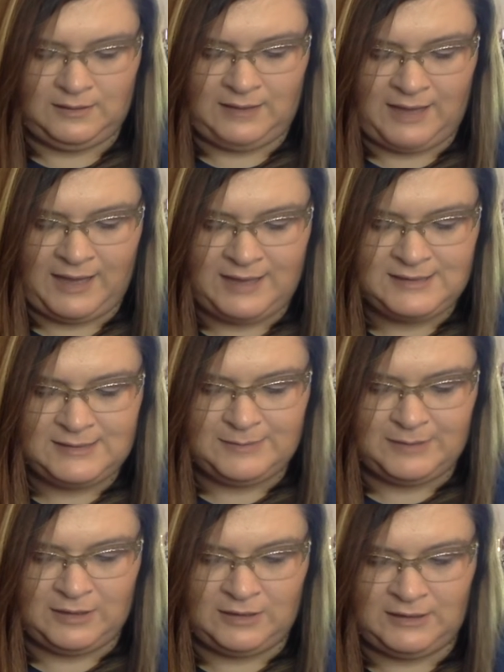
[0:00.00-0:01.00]
last
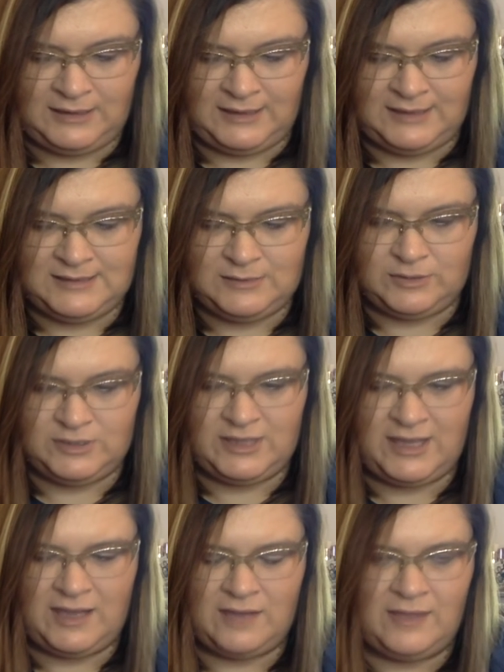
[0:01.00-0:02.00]
but not least, which
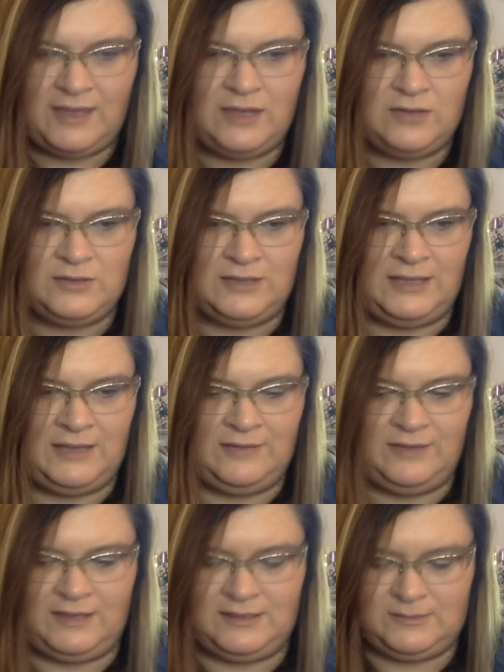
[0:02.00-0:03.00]
they, they usually give
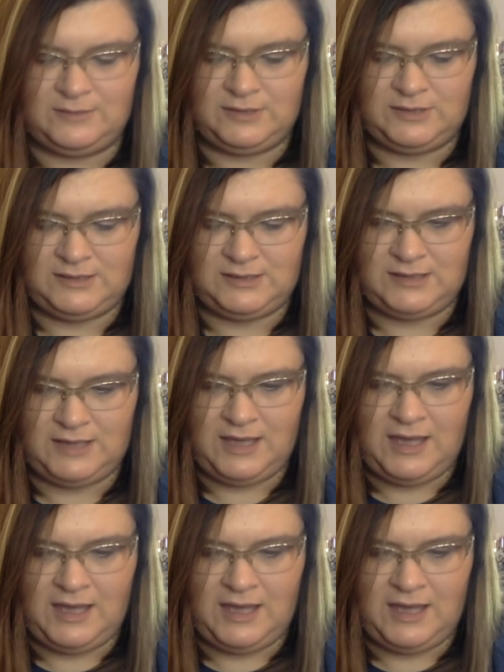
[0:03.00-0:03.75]
these, which is,